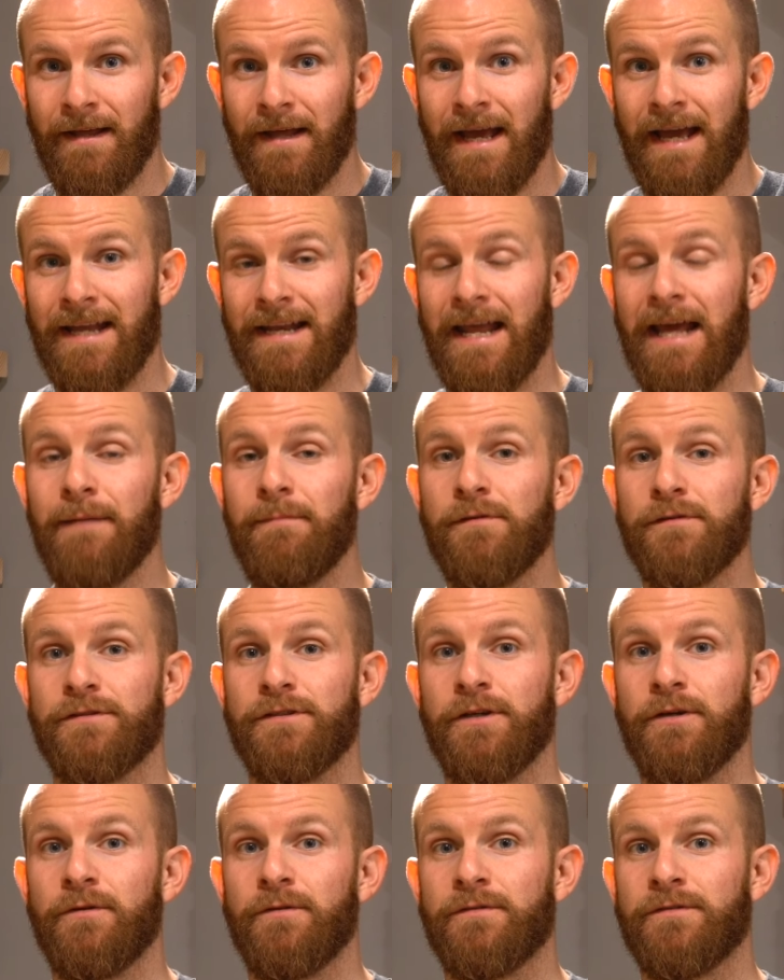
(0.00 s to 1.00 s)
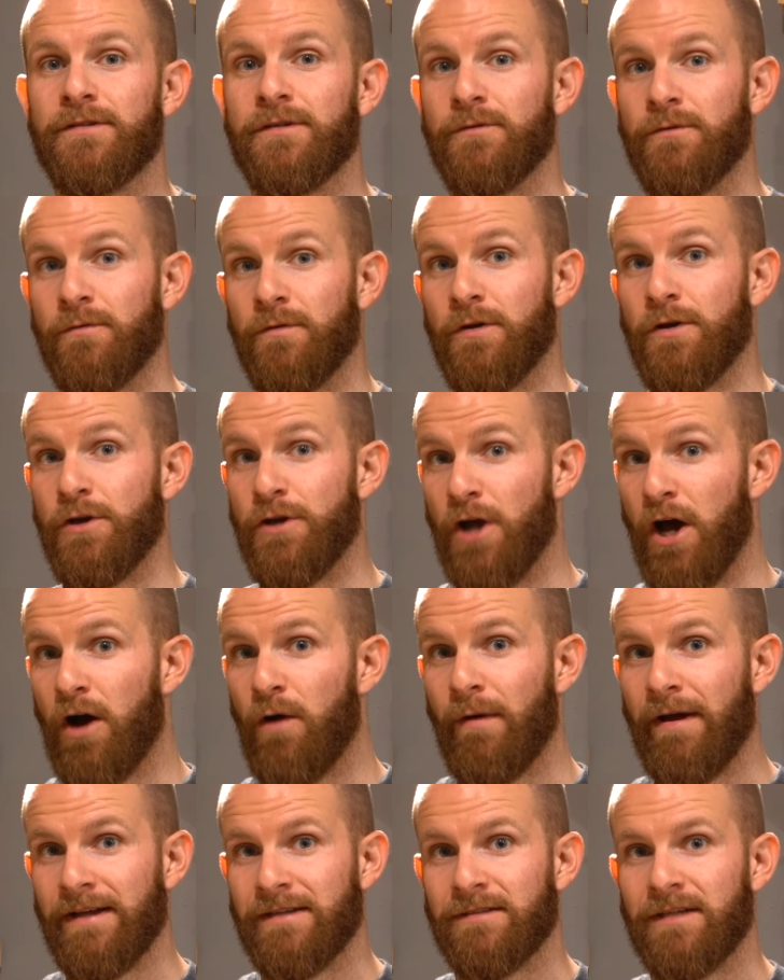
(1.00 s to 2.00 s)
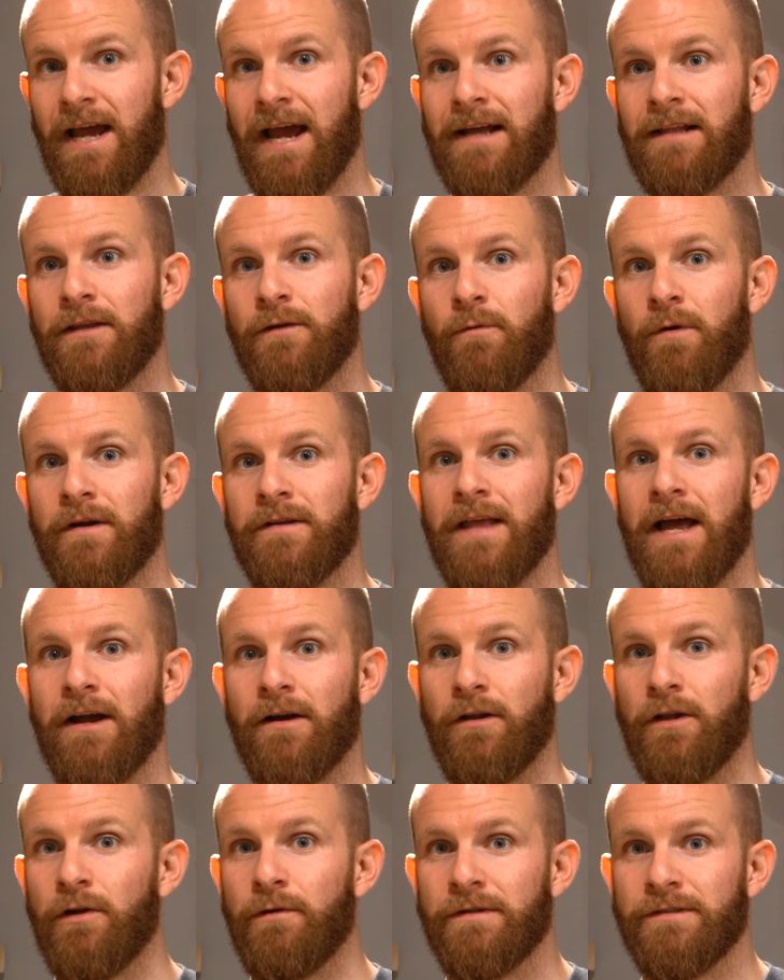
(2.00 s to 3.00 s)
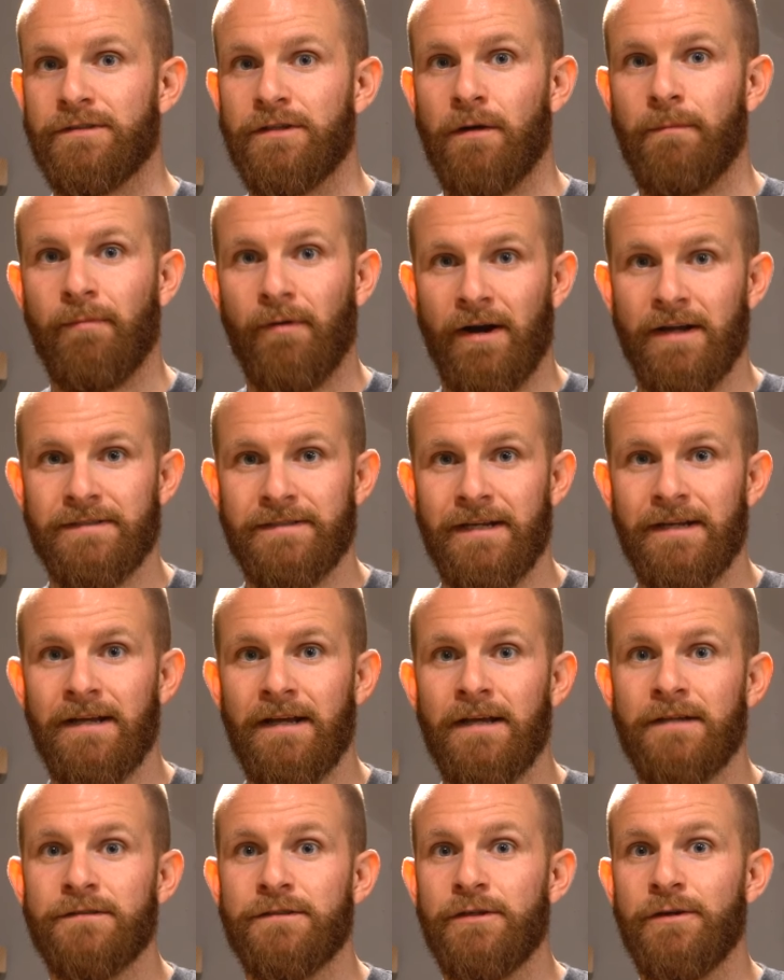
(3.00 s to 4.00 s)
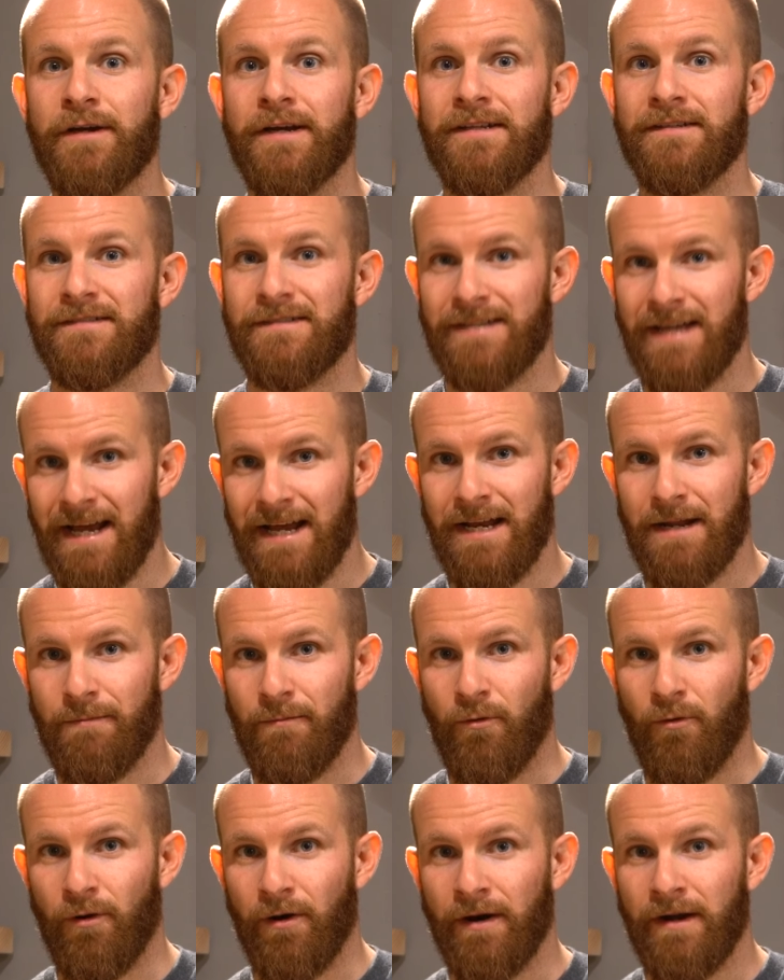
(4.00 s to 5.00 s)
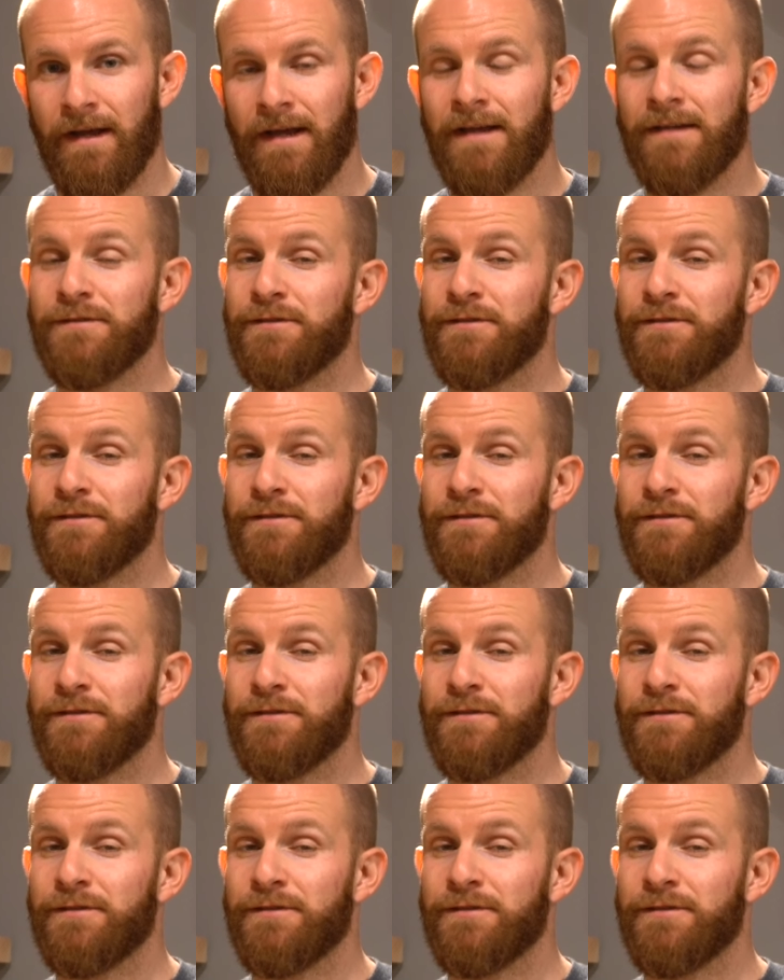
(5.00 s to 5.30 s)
enables you to know exactly where that glue is still present, so you can sand it more.